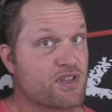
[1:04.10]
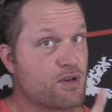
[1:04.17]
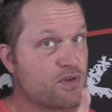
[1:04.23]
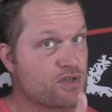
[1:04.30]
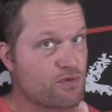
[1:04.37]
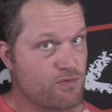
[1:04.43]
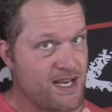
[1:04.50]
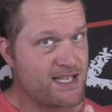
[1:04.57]
there was
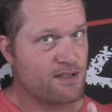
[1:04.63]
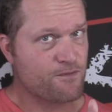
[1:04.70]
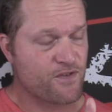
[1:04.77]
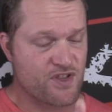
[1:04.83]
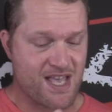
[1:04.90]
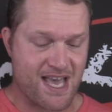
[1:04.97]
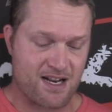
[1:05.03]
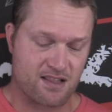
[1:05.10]
a reason for
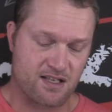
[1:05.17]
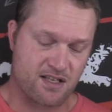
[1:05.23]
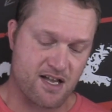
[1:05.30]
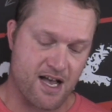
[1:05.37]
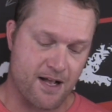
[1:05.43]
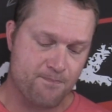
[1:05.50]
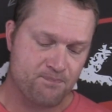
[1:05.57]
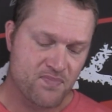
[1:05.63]
that at the
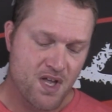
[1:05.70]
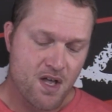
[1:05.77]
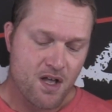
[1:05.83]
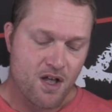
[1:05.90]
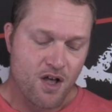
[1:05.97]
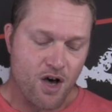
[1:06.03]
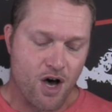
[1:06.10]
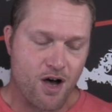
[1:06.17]
time.
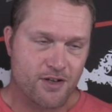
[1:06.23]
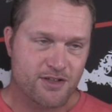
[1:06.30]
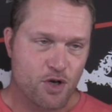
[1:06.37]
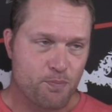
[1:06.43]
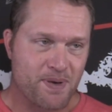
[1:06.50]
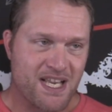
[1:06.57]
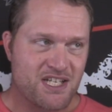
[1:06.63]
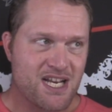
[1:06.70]
Also,
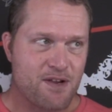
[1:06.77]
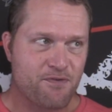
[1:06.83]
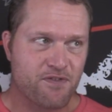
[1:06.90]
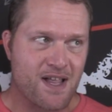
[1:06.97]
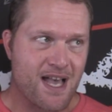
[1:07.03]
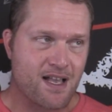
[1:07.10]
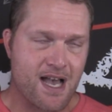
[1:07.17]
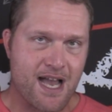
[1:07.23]
PJ
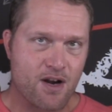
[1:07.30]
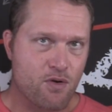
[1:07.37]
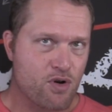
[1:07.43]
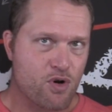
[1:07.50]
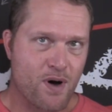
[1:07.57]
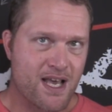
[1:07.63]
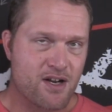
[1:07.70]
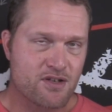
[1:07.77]
Fleck. I don't
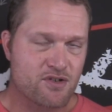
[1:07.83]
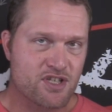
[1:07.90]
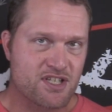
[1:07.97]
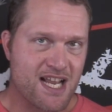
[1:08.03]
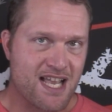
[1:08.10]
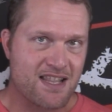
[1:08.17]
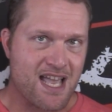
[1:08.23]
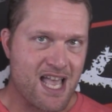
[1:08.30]
quite
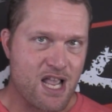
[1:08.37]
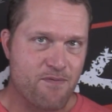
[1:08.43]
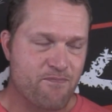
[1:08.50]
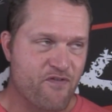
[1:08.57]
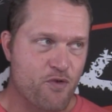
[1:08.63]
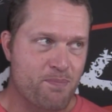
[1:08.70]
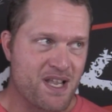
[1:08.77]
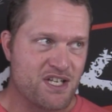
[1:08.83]
understand the hate
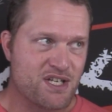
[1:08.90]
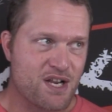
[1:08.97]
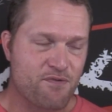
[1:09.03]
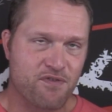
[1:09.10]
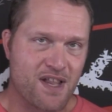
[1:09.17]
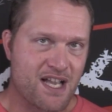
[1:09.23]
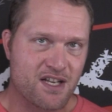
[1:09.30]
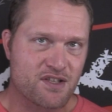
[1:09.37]
for PJ
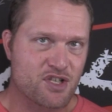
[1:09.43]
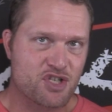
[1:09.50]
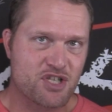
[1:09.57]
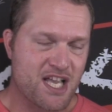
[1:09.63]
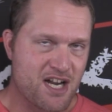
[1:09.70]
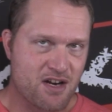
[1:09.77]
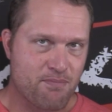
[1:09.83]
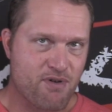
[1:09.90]
Fleck in the
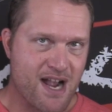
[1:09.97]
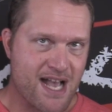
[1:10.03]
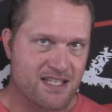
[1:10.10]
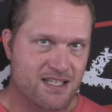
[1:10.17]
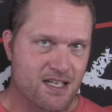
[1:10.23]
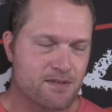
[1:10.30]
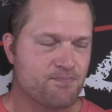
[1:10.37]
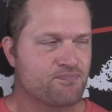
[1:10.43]
state of
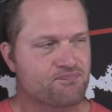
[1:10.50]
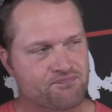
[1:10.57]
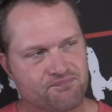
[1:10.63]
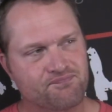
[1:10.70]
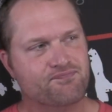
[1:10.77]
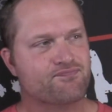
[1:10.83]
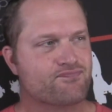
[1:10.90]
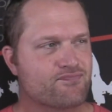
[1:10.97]
Nebraska.
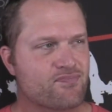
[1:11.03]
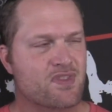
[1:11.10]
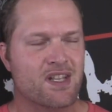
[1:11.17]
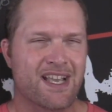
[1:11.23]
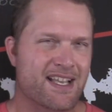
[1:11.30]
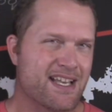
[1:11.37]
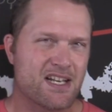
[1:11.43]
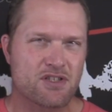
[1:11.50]

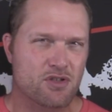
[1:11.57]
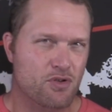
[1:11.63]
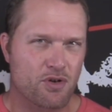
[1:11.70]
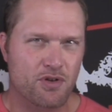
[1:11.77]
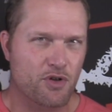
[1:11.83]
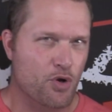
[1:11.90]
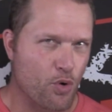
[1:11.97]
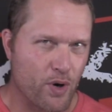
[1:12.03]
I get he's a
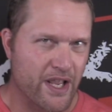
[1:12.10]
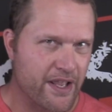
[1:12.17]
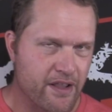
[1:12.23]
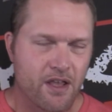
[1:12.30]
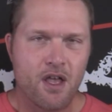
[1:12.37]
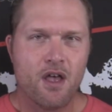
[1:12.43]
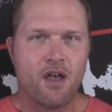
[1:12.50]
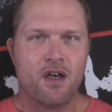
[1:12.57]
little annoying,
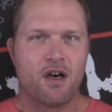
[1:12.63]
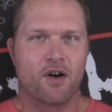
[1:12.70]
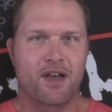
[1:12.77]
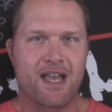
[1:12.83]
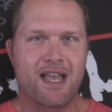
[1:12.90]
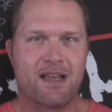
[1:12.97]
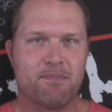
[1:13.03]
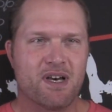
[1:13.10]

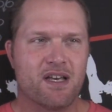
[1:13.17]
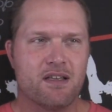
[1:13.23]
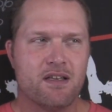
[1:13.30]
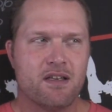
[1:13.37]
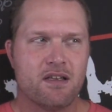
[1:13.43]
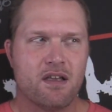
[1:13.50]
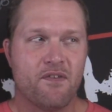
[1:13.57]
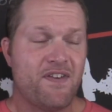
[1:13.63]
okay, but
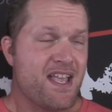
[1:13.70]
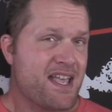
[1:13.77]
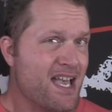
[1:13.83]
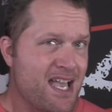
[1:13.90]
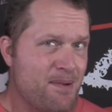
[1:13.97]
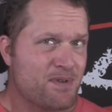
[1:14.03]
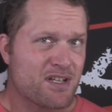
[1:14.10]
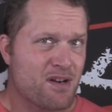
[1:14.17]
if he
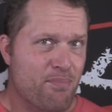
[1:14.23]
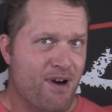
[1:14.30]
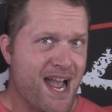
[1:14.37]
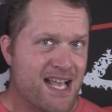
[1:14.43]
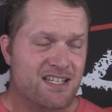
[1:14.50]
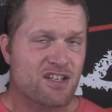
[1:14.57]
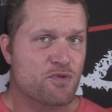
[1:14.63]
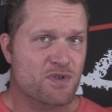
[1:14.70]
came to
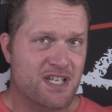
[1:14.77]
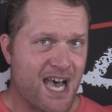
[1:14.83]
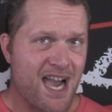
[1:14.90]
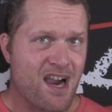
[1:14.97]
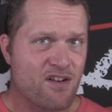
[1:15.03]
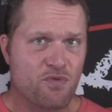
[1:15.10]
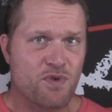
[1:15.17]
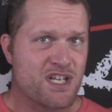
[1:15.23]
Nebraska and was
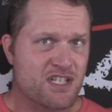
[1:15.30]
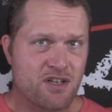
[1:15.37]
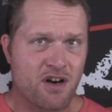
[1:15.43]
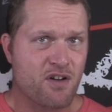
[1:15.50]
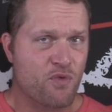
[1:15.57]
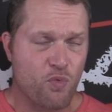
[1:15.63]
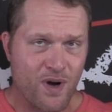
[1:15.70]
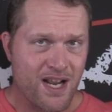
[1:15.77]
hired and we
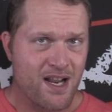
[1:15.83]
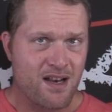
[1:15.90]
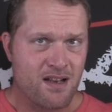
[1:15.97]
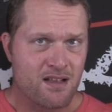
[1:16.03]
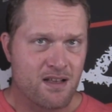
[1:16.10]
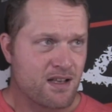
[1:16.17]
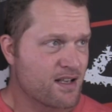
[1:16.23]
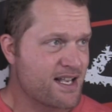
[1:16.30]
started winning,
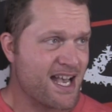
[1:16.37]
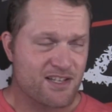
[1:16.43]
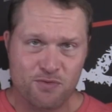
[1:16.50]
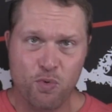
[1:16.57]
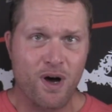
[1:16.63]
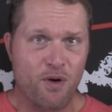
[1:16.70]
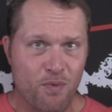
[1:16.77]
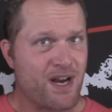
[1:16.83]
guess
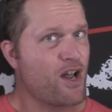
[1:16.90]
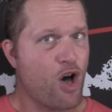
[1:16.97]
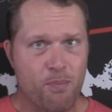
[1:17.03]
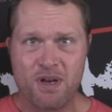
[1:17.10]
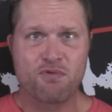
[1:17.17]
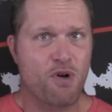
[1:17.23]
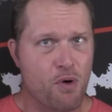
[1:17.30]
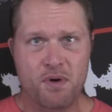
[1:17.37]
what? We'd all
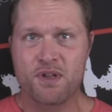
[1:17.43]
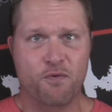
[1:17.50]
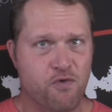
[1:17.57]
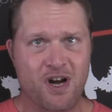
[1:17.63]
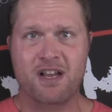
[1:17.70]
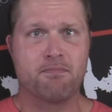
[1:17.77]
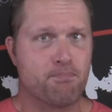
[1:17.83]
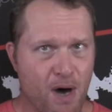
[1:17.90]
be rowing the
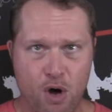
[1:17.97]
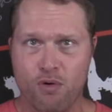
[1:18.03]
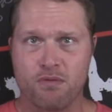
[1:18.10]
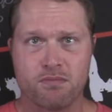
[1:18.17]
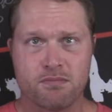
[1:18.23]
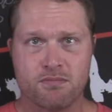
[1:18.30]
frickin' boat.